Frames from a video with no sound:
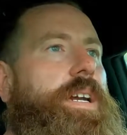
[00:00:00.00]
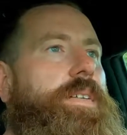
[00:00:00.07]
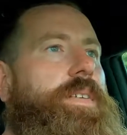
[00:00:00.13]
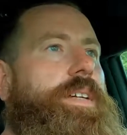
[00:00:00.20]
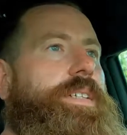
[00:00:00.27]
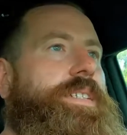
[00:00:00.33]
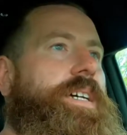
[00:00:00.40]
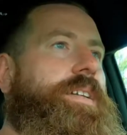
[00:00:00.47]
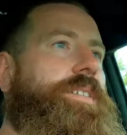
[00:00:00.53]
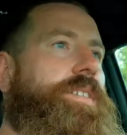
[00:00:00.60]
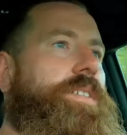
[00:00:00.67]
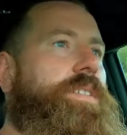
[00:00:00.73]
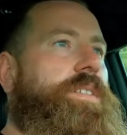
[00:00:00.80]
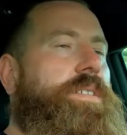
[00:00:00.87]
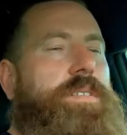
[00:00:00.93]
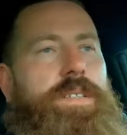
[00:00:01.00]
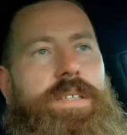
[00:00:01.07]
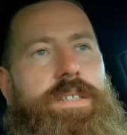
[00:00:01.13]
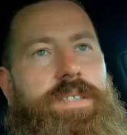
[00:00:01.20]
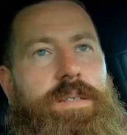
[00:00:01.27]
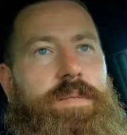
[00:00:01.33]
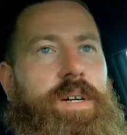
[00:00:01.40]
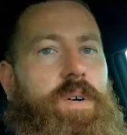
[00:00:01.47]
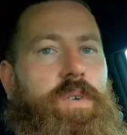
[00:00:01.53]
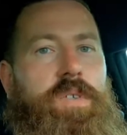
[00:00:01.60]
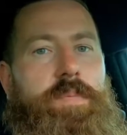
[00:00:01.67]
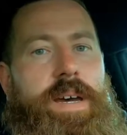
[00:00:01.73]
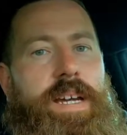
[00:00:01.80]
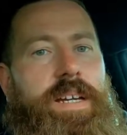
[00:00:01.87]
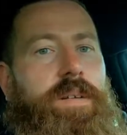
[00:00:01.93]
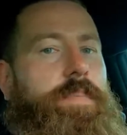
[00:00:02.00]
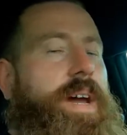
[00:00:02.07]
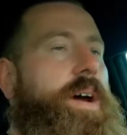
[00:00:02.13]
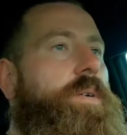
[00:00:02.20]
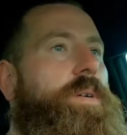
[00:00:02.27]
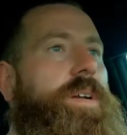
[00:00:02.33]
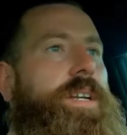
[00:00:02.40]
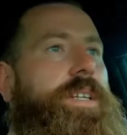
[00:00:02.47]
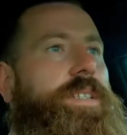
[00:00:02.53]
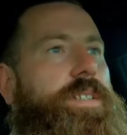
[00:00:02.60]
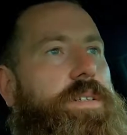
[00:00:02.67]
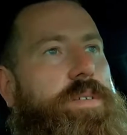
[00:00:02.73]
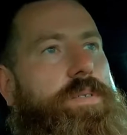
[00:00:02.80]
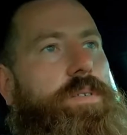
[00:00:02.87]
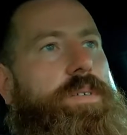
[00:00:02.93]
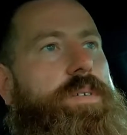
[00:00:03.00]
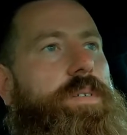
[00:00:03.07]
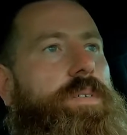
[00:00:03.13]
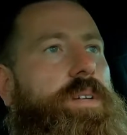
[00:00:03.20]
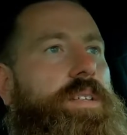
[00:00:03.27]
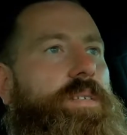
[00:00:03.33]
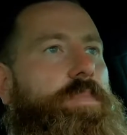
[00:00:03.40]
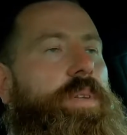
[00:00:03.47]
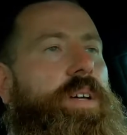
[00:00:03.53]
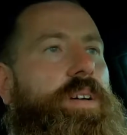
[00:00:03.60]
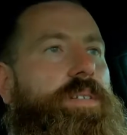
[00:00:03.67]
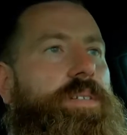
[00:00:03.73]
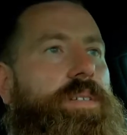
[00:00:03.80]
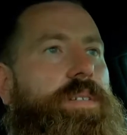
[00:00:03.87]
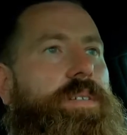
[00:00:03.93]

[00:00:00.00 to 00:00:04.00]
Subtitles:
Everything sounds good. Didn't seem to hold us back on power any, so that's a plus.